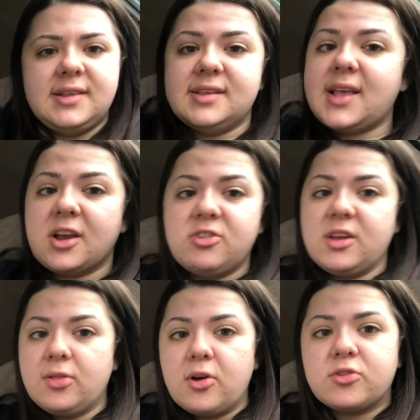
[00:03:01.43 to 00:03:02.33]
It's
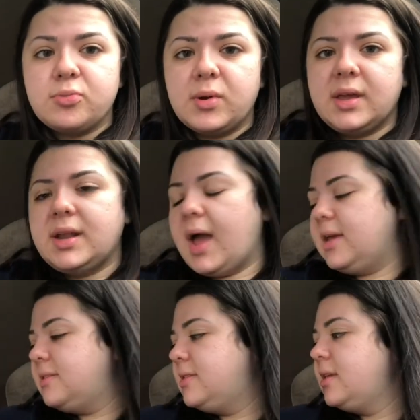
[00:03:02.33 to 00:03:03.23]
actually it looks really
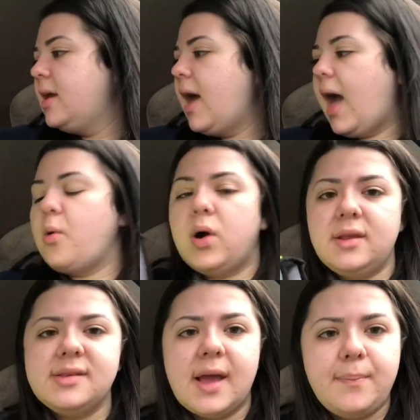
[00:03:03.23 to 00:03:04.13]
nice. I
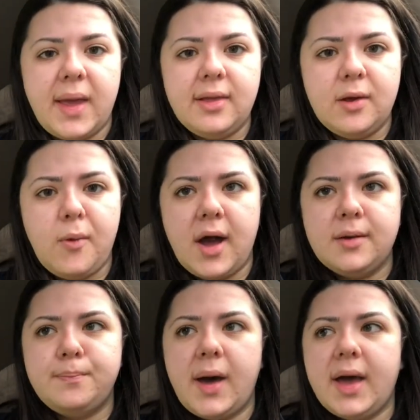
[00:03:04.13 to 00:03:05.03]
wanted to get Bailey
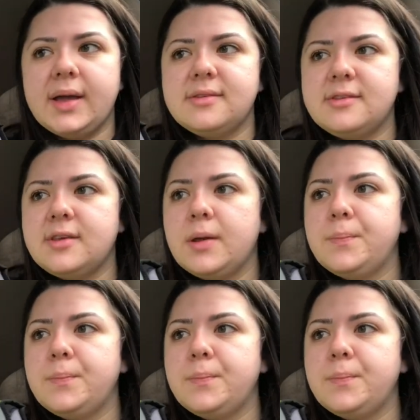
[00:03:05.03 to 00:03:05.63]
one, but